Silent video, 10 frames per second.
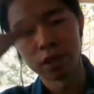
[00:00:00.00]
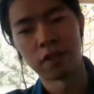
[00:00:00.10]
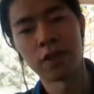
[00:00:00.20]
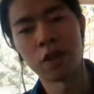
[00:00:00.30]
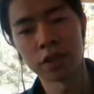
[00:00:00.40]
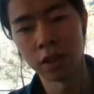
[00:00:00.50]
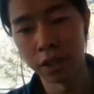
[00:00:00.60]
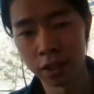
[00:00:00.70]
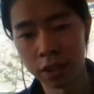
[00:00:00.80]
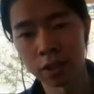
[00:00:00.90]
the
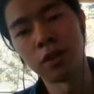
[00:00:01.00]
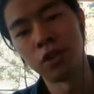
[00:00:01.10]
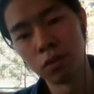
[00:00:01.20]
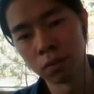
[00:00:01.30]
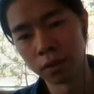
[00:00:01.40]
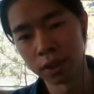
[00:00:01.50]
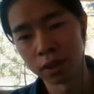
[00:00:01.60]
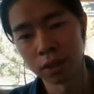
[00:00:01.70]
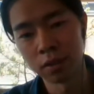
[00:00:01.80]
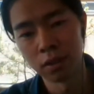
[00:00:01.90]
functionalities on a
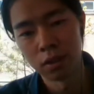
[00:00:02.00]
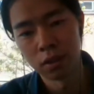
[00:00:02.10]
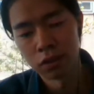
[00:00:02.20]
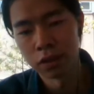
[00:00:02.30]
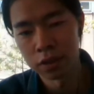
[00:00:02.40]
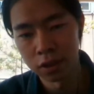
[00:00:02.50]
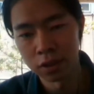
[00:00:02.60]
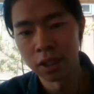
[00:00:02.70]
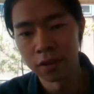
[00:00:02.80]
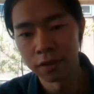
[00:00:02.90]
numerator to a certain
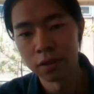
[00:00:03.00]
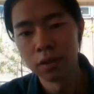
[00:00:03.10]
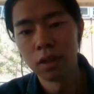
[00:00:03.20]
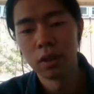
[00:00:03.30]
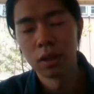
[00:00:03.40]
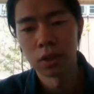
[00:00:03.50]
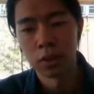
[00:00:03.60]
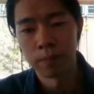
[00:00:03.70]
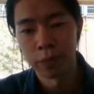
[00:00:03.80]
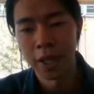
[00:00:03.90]
level.
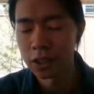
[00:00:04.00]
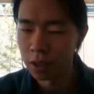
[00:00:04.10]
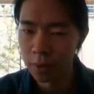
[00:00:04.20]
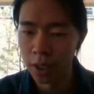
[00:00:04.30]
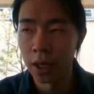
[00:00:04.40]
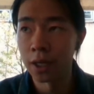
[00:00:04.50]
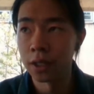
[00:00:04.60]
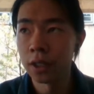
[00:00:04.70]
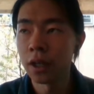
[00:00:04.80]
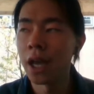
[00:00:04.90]
So that's the main
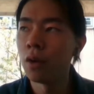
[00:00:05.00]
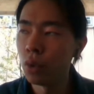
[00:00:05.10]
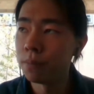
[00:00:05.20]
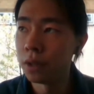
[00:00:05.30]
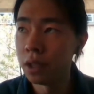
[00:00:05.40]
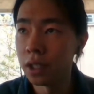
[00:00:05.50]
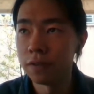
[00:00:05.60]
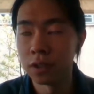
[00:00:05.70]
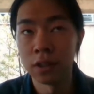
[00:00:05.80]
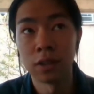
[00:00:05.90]
idea. And we believe
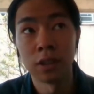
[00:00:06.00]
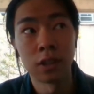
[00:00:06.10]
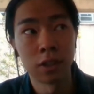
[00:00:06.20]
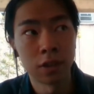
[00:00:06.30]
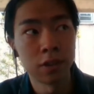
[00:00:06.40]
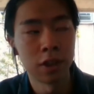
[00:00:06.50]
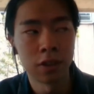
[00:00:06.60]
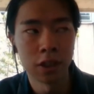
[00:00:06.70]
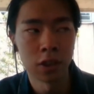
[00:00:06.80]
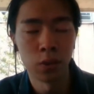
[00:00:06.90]
since
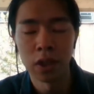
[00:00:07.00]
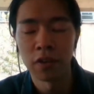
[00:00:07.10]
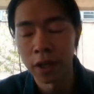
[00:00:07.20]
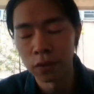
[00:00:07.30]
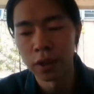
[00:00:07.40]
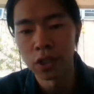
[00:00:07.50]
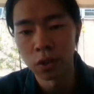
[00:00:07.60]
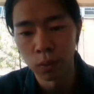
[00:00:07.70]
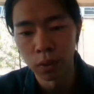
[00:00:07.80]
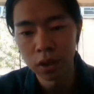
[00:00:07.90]
this is only a
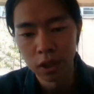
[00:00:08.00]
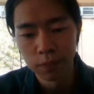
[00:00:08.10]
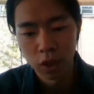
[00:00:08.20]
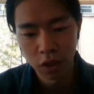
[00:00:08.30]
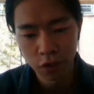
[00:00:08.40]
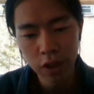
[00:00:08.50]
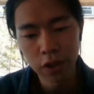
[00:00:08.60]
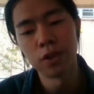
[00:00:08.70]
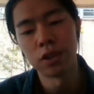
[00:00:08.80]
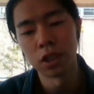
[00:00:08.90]
foundation work, if we
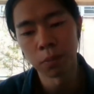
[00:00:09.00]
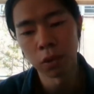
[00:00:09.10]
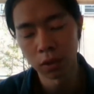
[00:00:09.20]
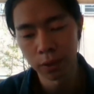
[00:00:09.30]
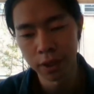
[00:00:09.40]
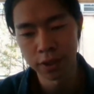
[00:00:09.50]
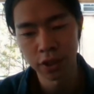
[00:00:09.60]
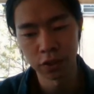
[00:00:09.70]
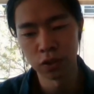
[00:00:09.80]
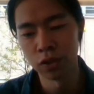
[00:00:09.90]
use this
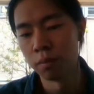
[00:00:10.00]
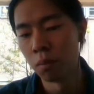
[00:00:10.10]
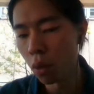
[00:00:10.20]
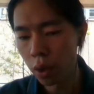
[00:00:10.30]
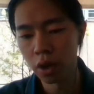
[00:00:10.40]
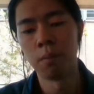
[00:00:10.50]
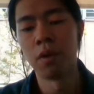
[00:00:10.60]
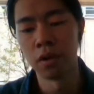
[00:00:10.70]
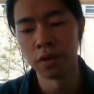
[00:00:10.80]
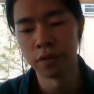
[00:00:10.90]
polarization to more
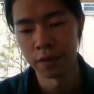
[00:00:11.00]
number of